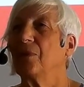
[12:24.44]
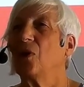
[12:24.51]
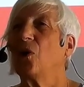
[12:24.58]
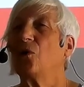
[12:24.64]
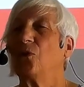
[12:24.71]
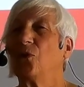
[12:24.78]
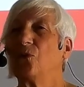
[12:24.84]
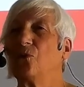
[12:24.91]

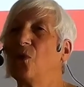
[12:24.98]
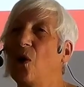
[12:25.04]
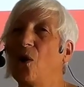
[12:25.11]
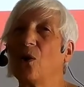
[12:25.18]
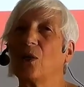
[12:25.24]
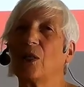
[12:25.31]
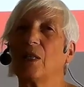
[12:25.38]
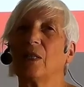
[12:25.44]
on the
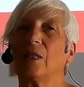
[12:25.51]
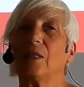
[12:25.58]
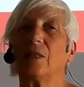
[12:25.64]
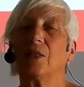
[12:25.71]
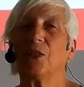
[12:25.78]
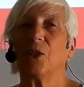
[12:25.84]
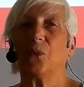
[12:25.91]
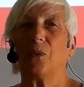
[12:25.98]
rock
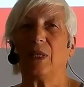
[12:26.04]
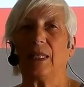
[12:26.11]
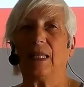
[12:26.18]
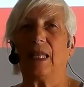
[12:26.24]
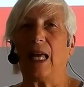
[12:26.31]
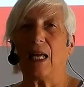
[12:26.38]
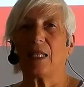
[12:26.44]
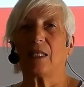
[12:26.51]
that will
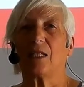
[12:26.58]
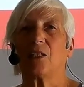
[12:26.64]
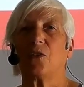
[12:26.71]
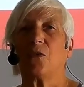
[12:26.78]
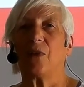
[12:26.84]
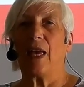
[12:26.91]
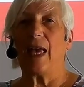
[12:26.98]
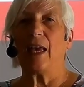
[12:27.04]
last
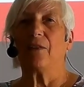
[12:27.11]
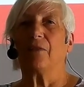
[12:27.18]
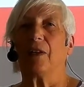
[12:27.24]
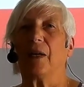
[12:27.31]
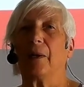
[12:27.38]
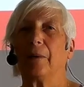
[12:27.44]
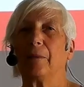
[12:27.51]
forever.